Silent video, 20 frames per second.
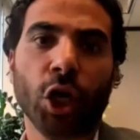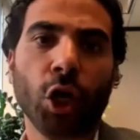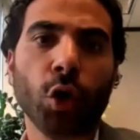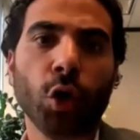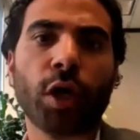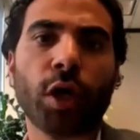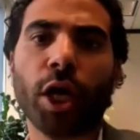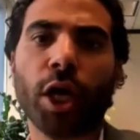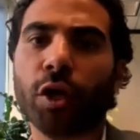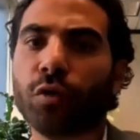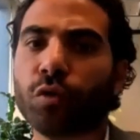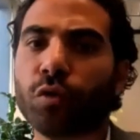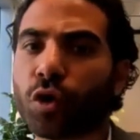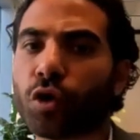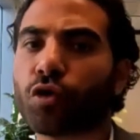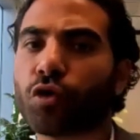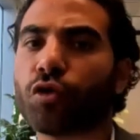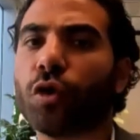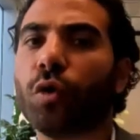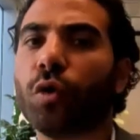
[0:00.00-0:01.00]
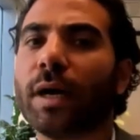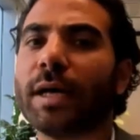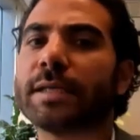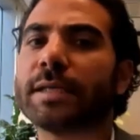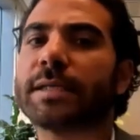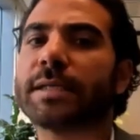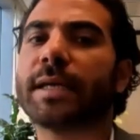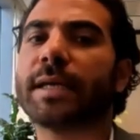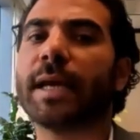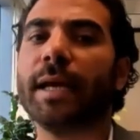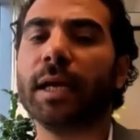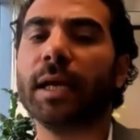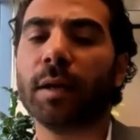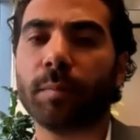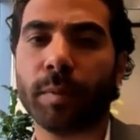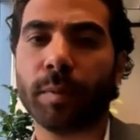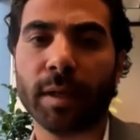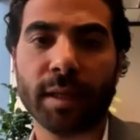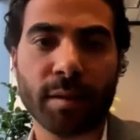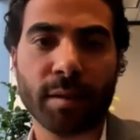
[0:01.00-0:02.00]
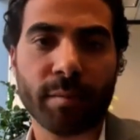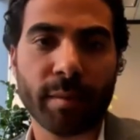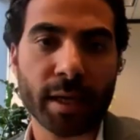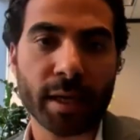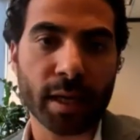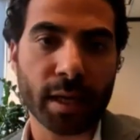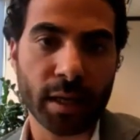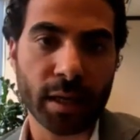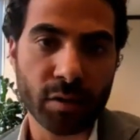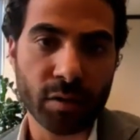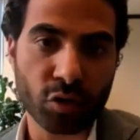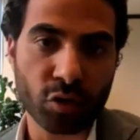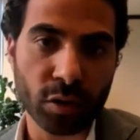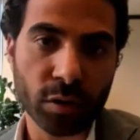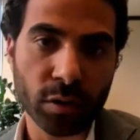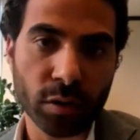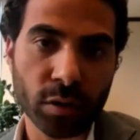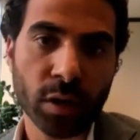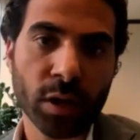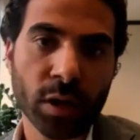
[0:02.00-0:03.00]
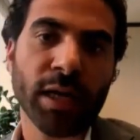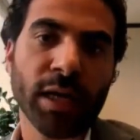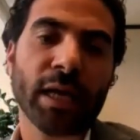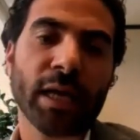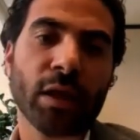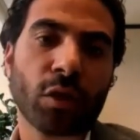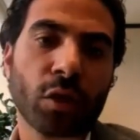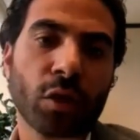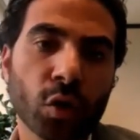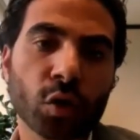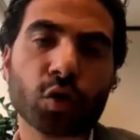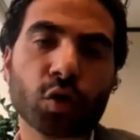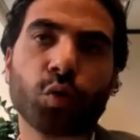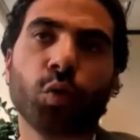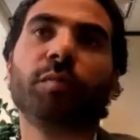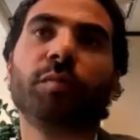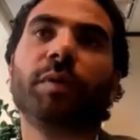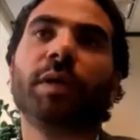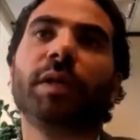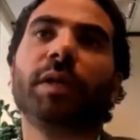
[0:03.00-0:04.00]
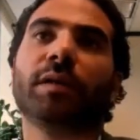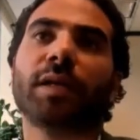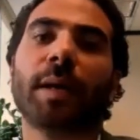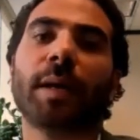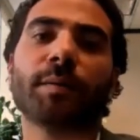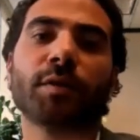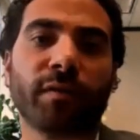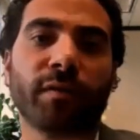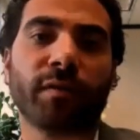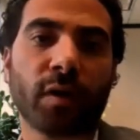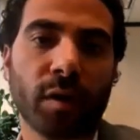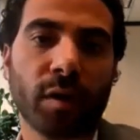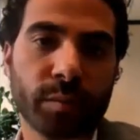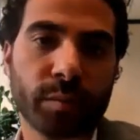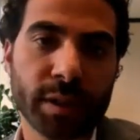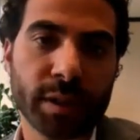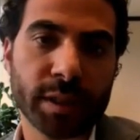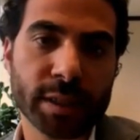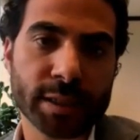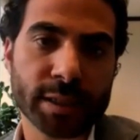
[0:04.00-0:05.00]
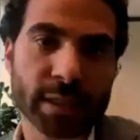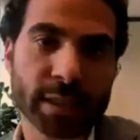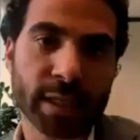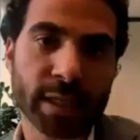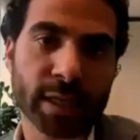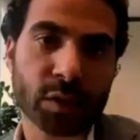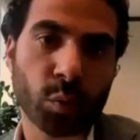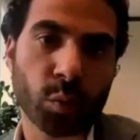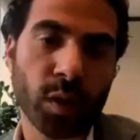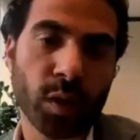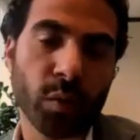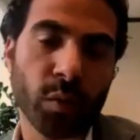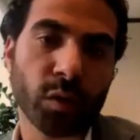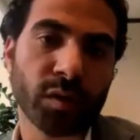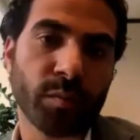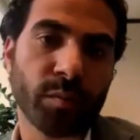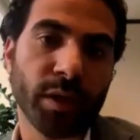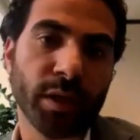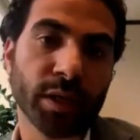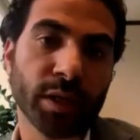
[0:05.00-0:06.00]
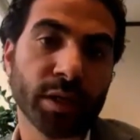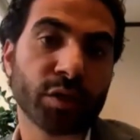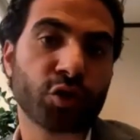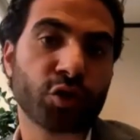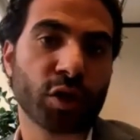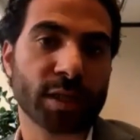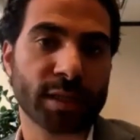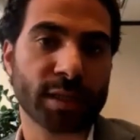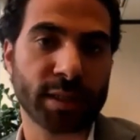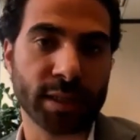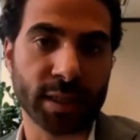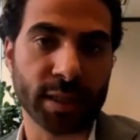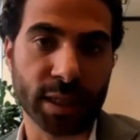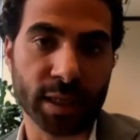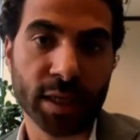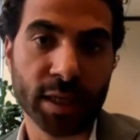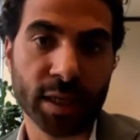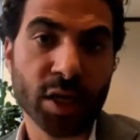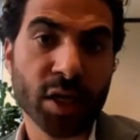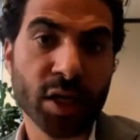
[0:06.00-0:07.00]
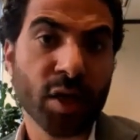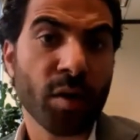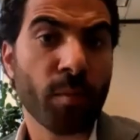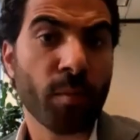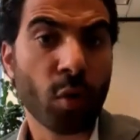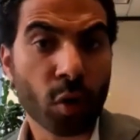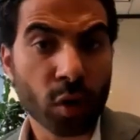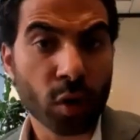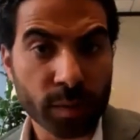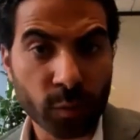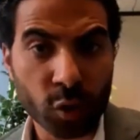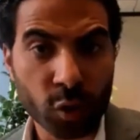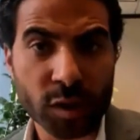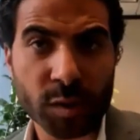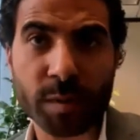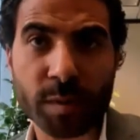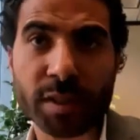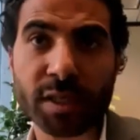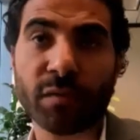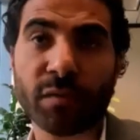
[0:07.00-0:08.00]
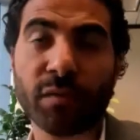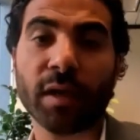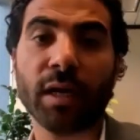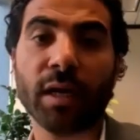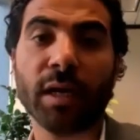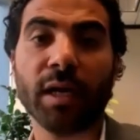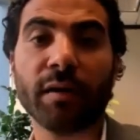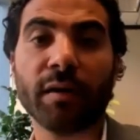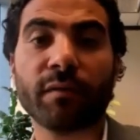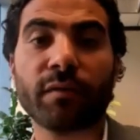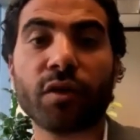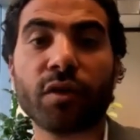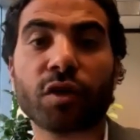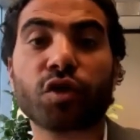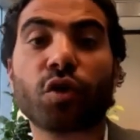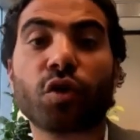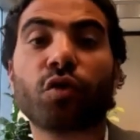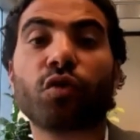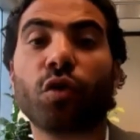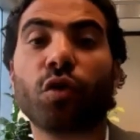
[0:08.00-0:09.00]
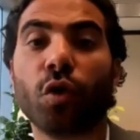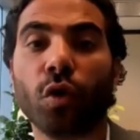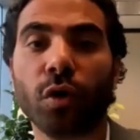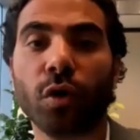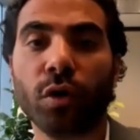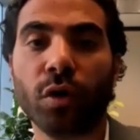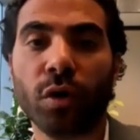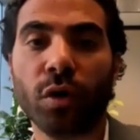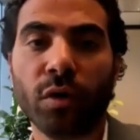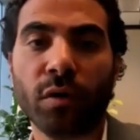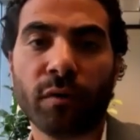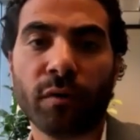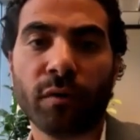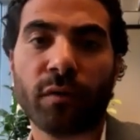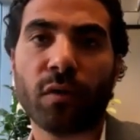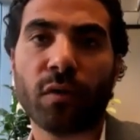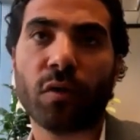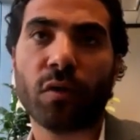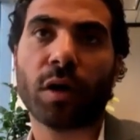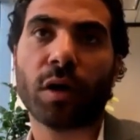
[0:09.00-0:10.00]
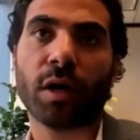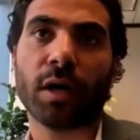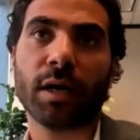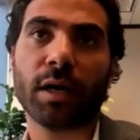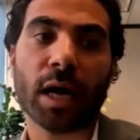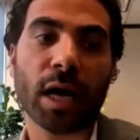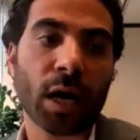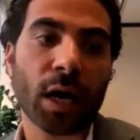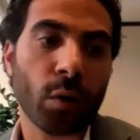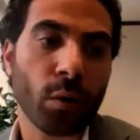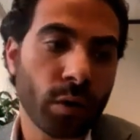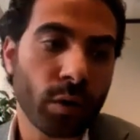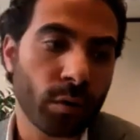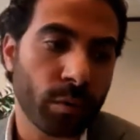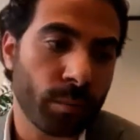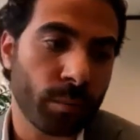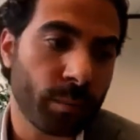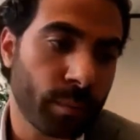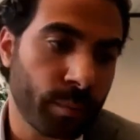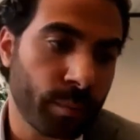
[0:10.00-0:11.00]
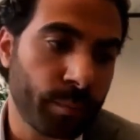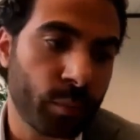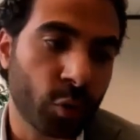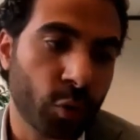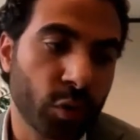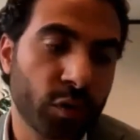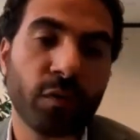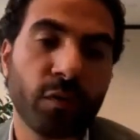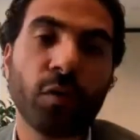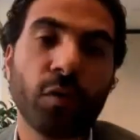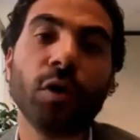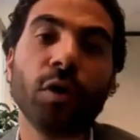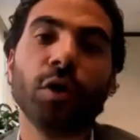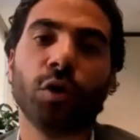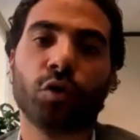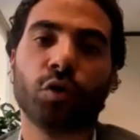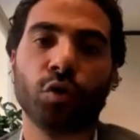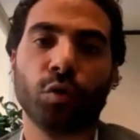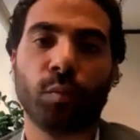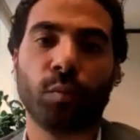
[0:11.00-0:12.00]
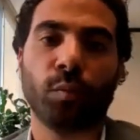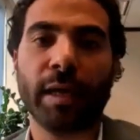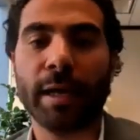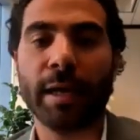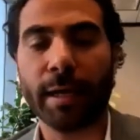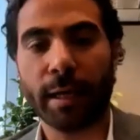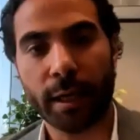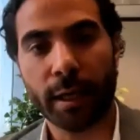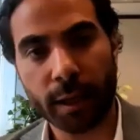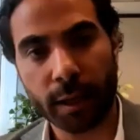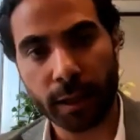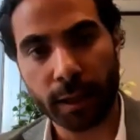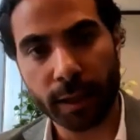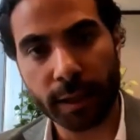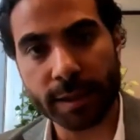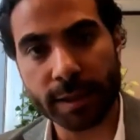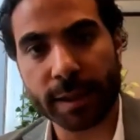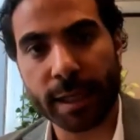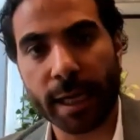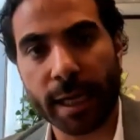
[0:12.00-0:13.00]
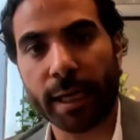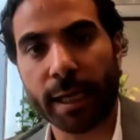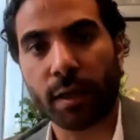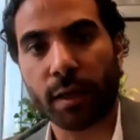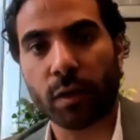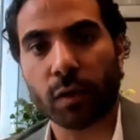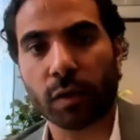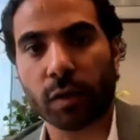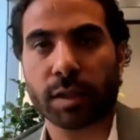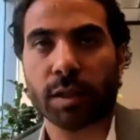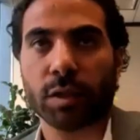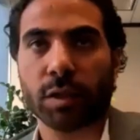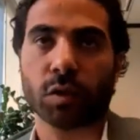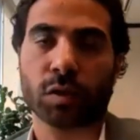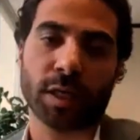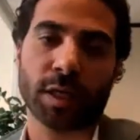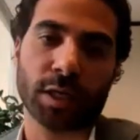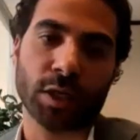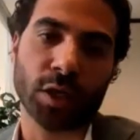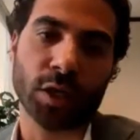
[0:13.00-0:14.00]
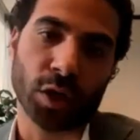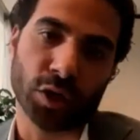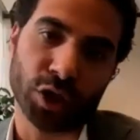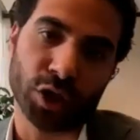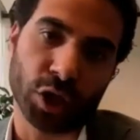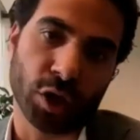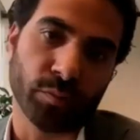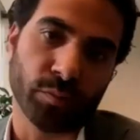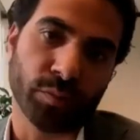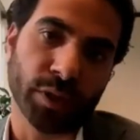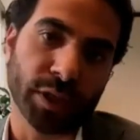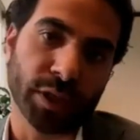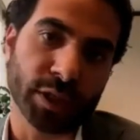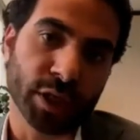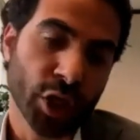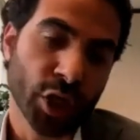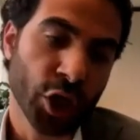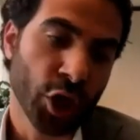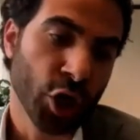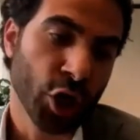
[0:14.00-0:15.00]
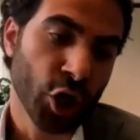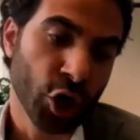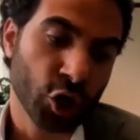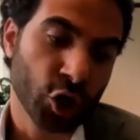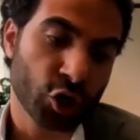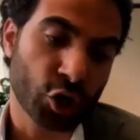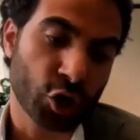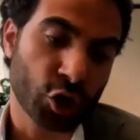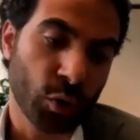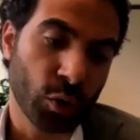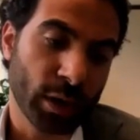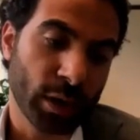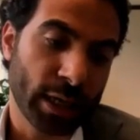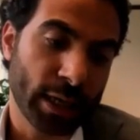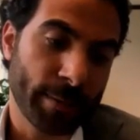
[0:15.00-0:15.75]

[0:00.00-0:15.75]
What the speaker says: looking to grow and scale up in the MENA region, those would be the types of companies that we would be interested in. More specifically, if there's a role for our portfolio to play in scaling those technology companies. So